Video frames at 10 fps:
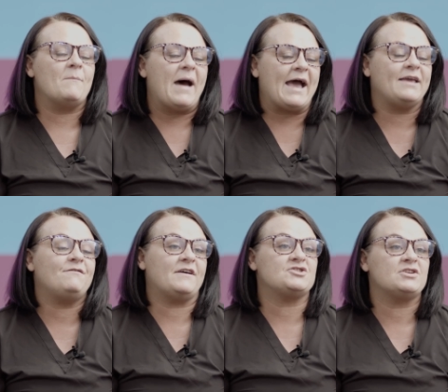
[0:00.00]
my
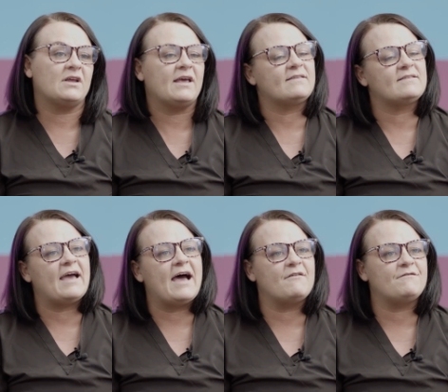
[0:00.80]
vision is to
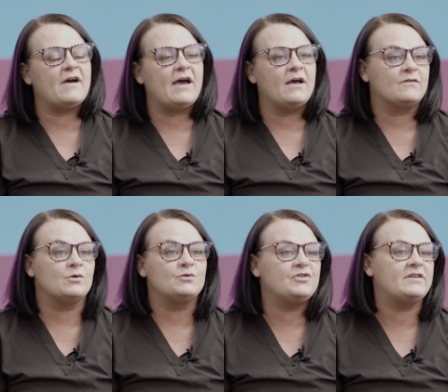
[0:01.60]
have us
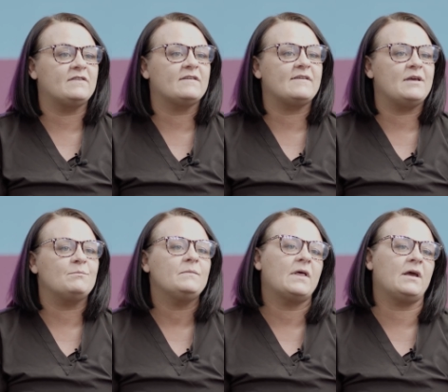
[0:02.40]
all treated the same
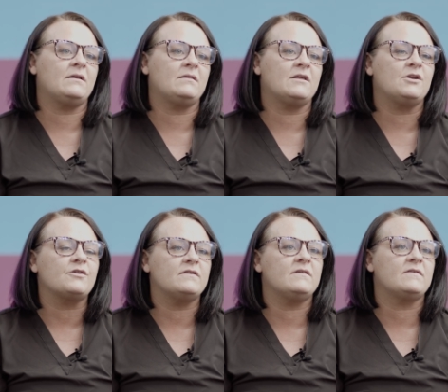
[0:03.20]
and the
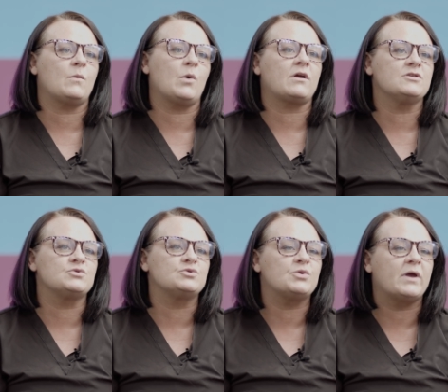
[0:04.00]
nurses that work in
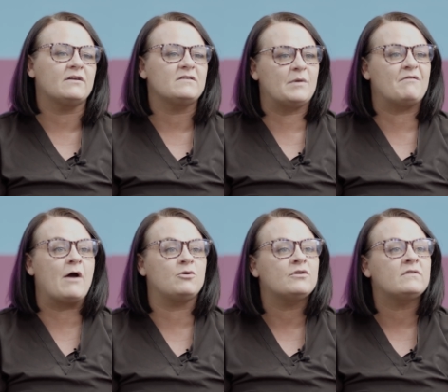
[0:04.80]
social care to be
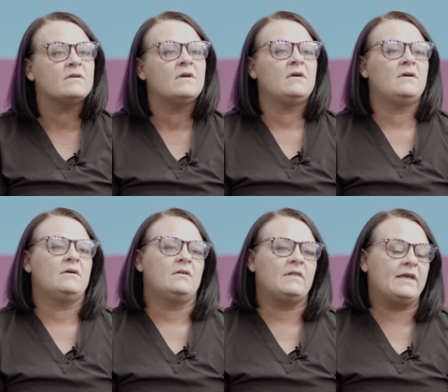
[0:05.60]
valued
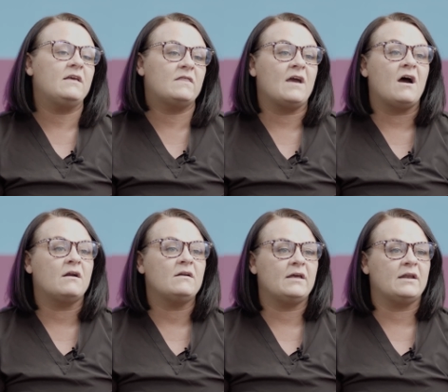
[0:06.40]
like they
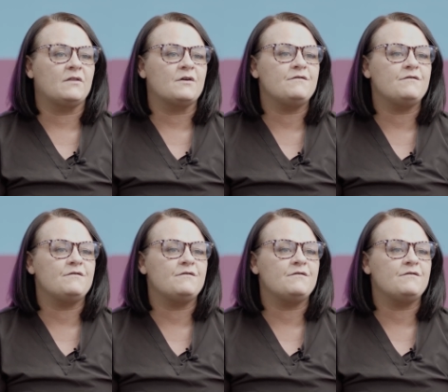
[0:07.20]
are in other